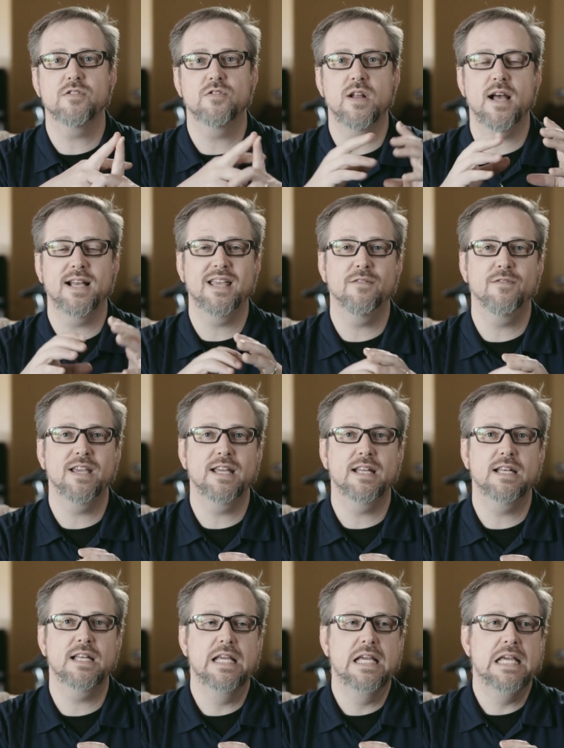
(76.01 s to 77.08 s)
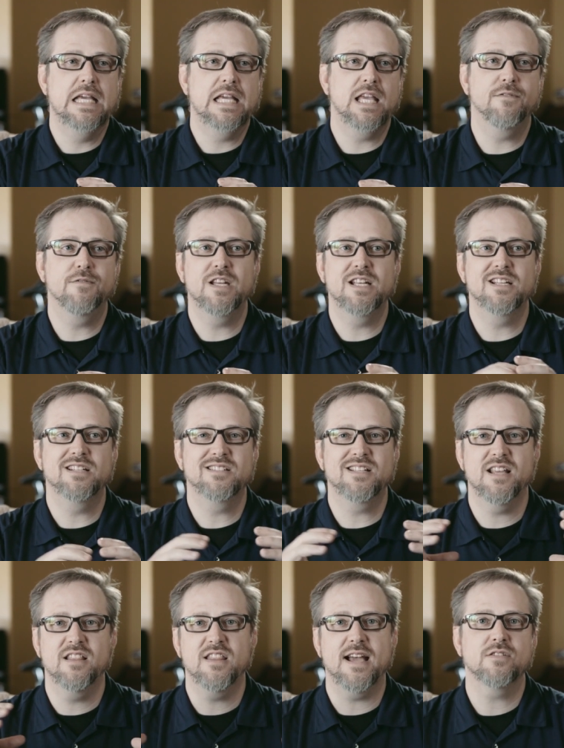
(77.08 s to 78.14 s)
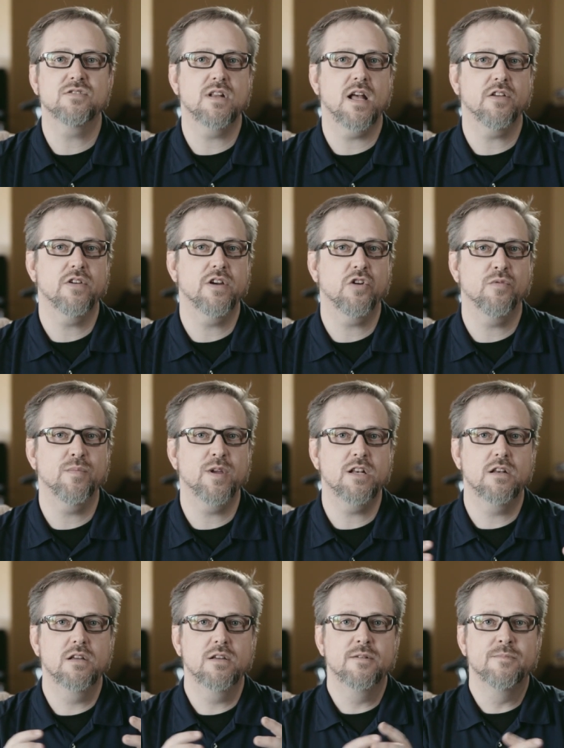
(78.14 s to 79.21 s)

They're not given in a $10,000 increment.